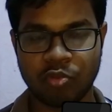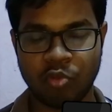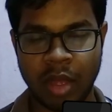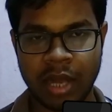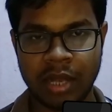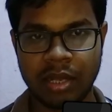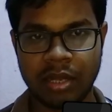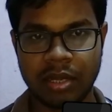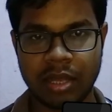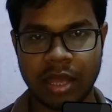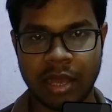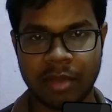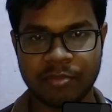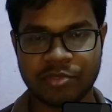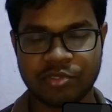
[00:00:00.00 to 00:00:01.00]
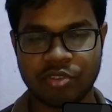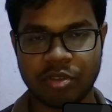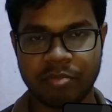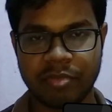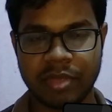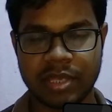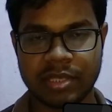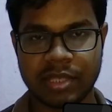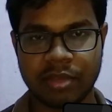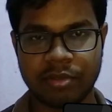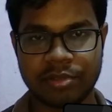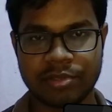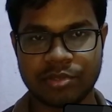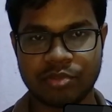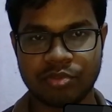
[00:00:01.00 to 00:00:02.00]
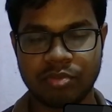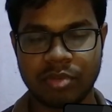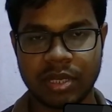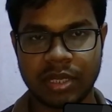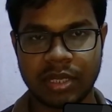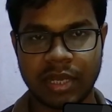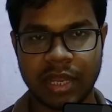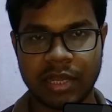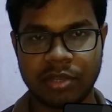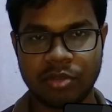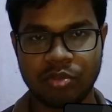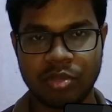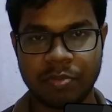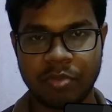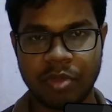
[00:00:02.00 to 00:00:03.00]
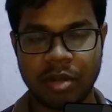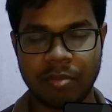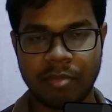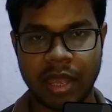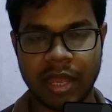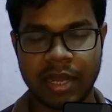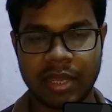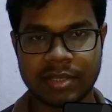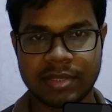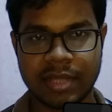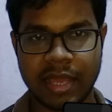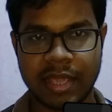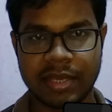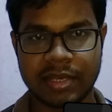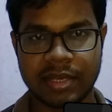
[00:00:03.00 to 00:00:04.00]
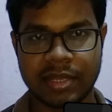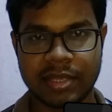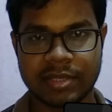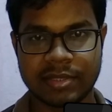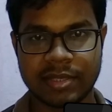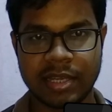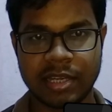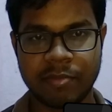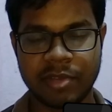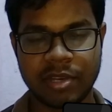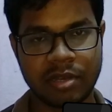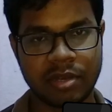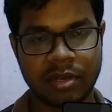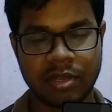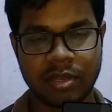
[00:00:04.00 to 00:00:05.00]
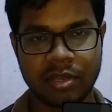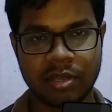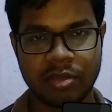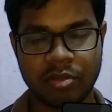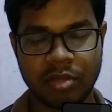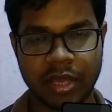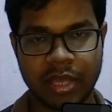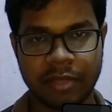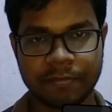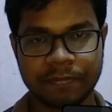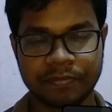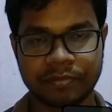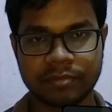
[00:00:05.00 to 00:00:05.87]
1 angstrom is equals to 10 to the power minus 8 centimeter. Okay,